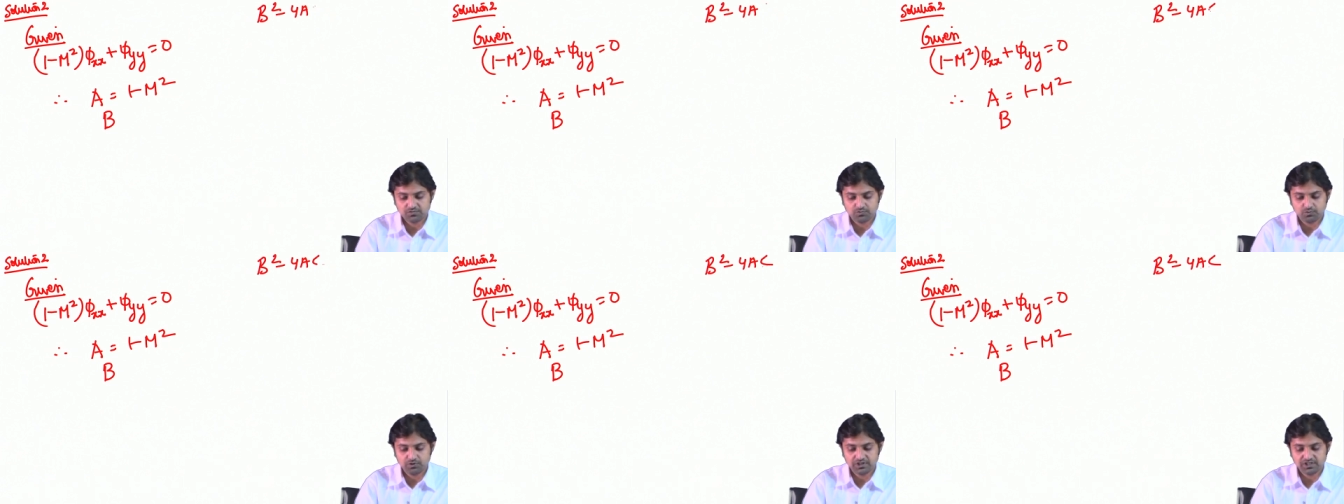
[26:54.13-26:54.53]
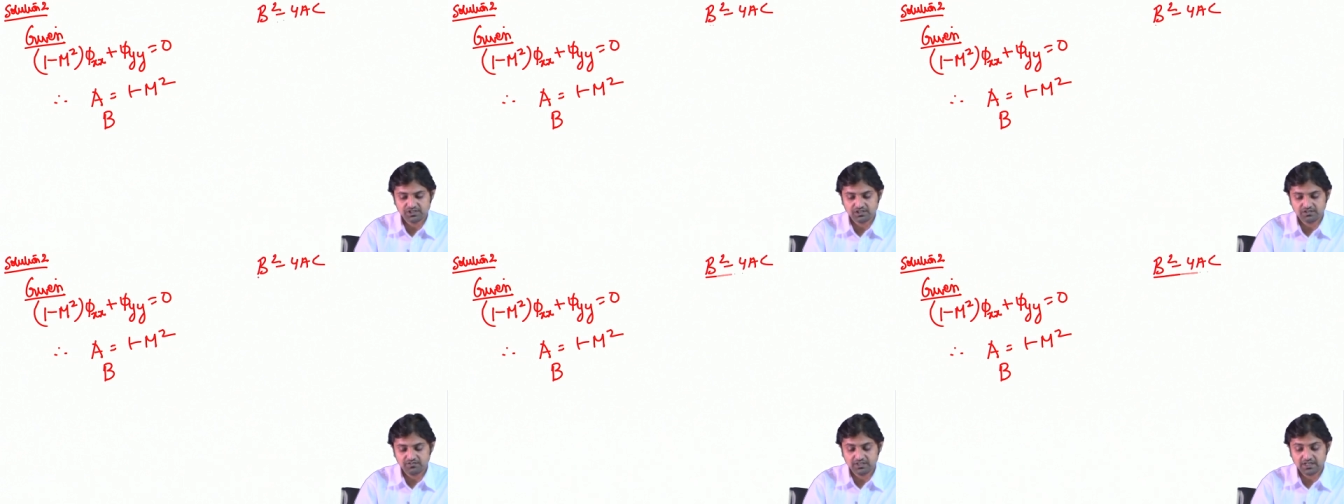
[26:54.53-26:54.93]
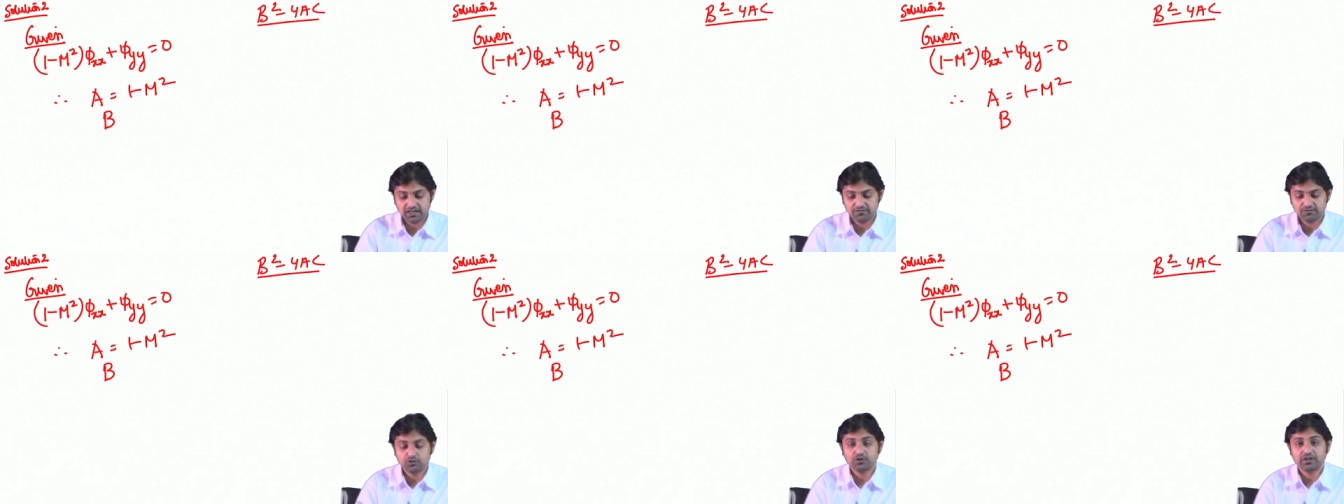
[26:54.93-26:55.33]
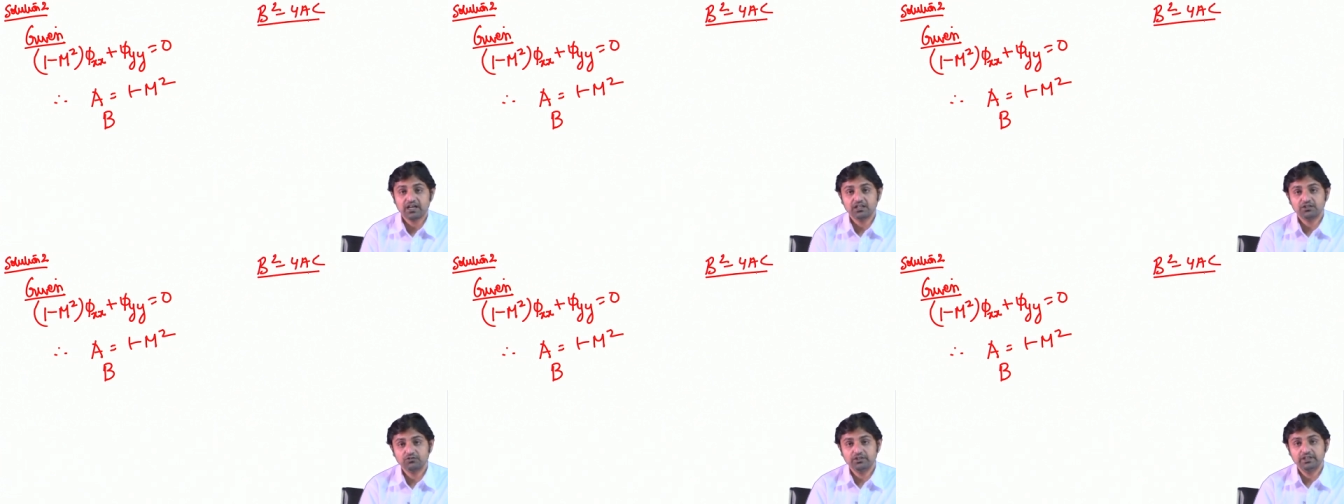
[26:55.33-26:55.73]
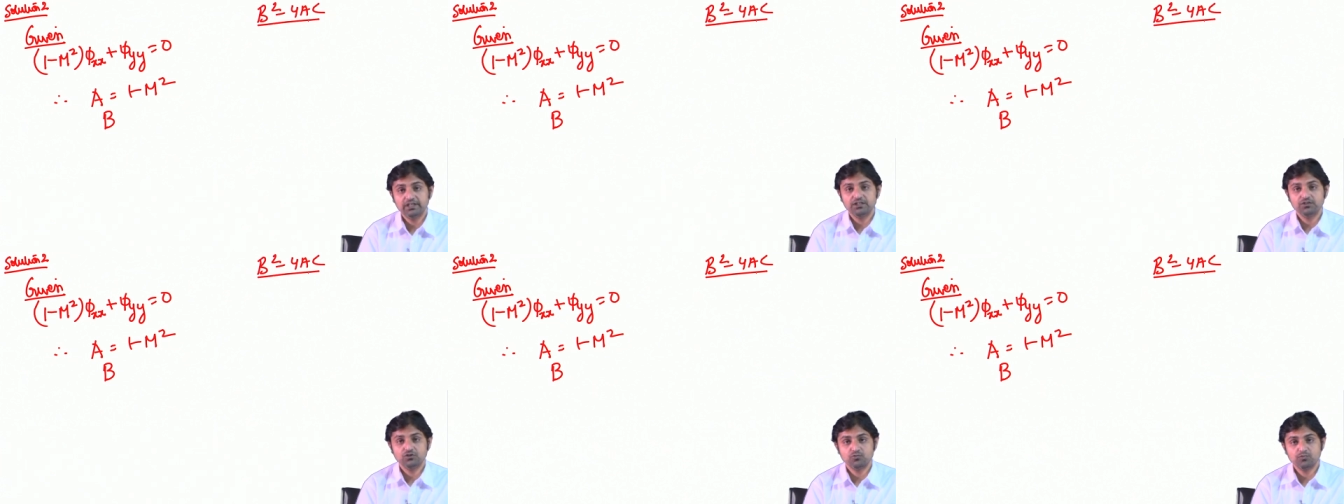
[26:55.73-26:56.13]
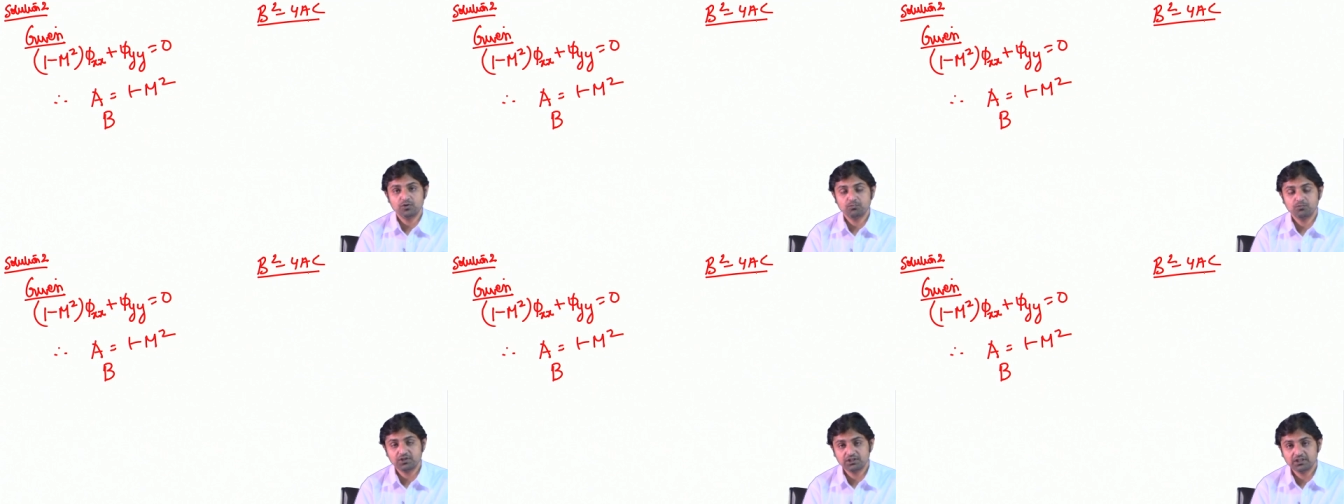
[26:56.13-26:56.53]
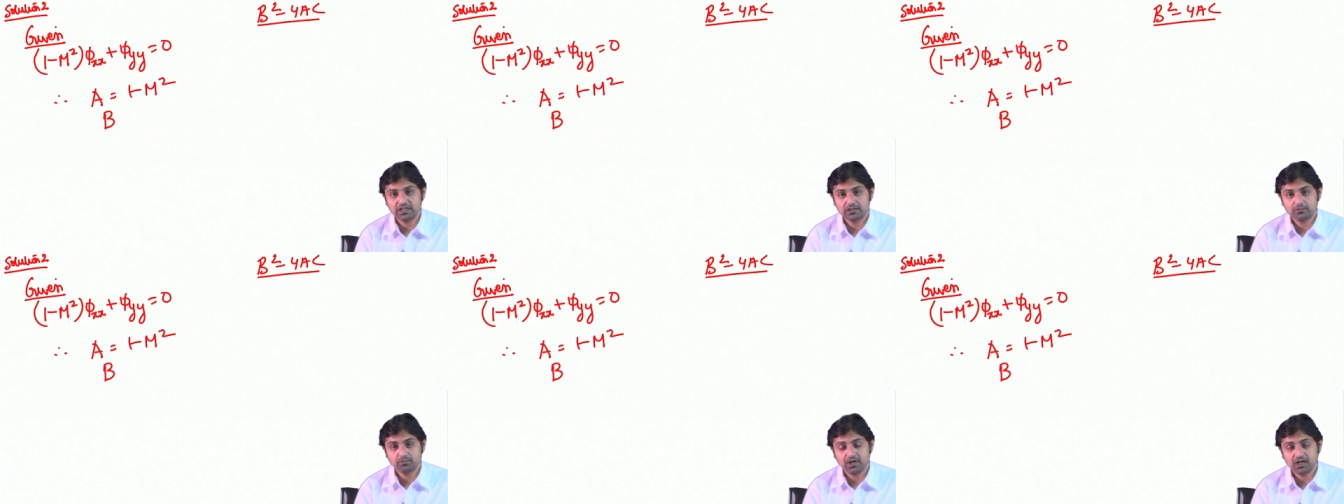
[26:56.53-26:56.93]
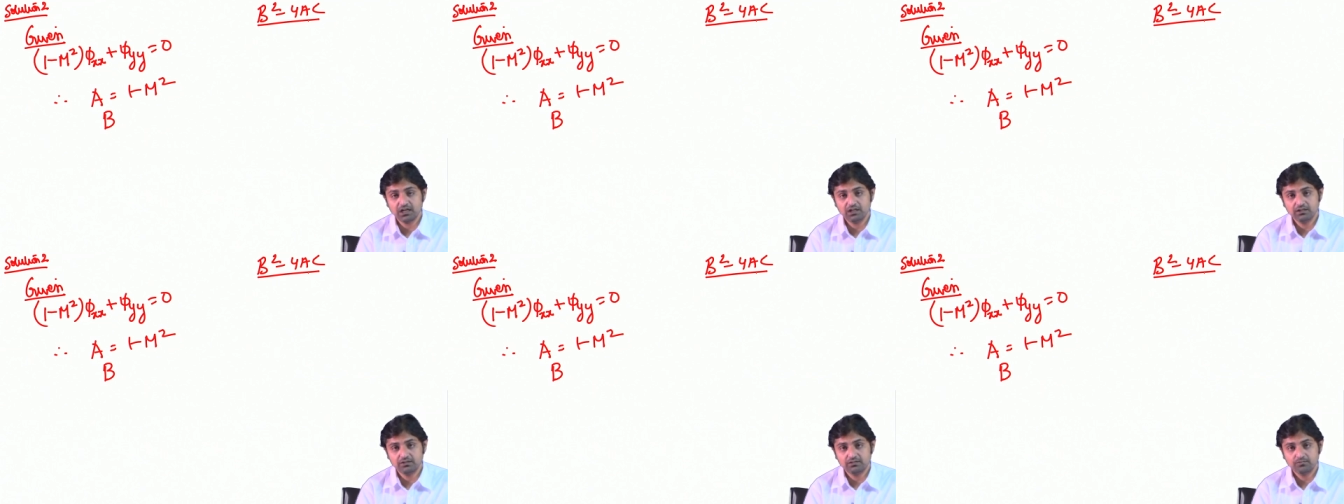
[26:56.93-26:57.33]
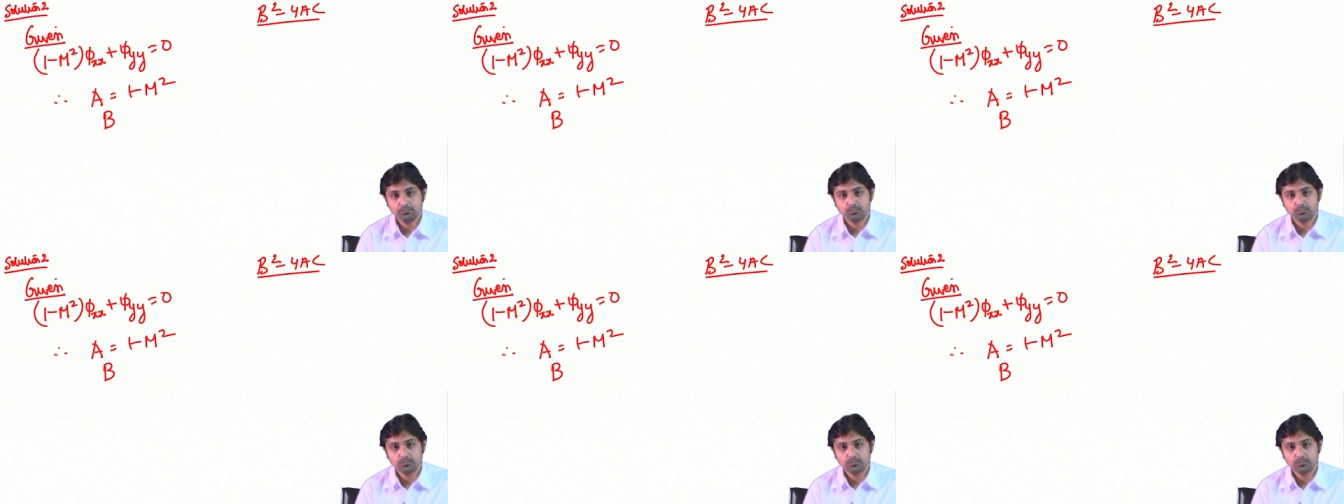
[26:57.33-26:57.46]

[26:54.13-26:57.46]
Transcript: 4ac we have to calculate you remember that part